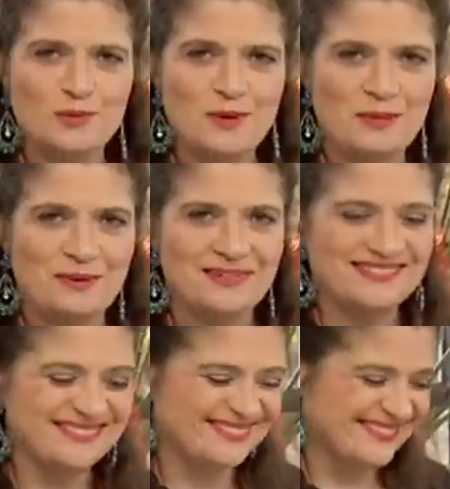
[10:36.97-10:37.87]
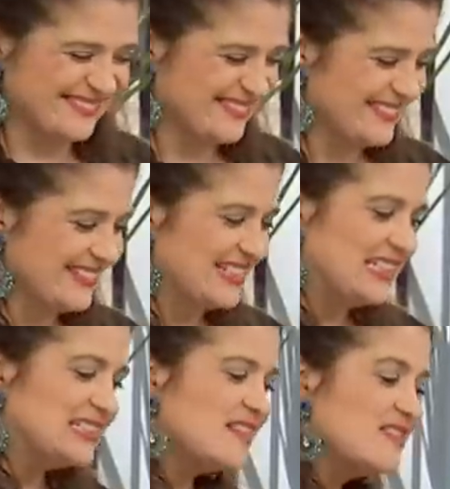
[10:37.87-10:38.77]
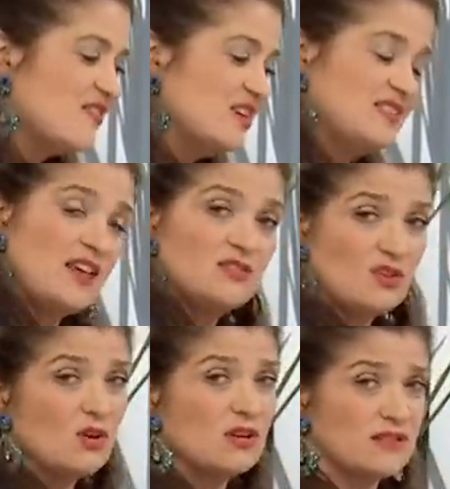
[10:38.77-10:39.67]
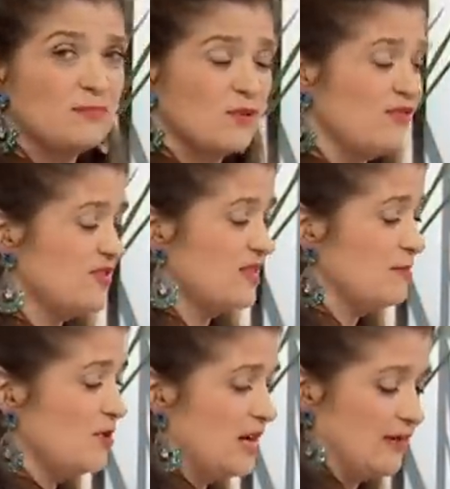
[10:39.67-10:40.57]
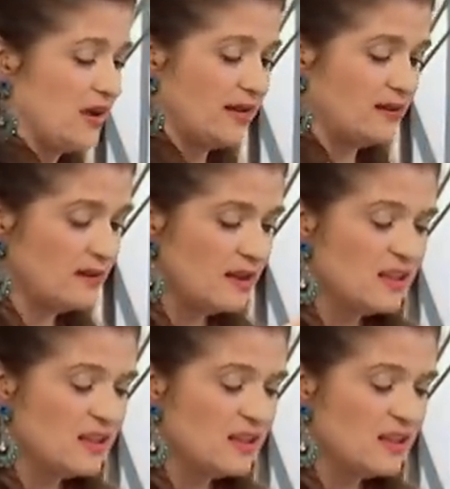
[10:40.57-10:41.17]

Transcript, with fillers: people. Let's give it a taste though, because the proof is in the pudding, right?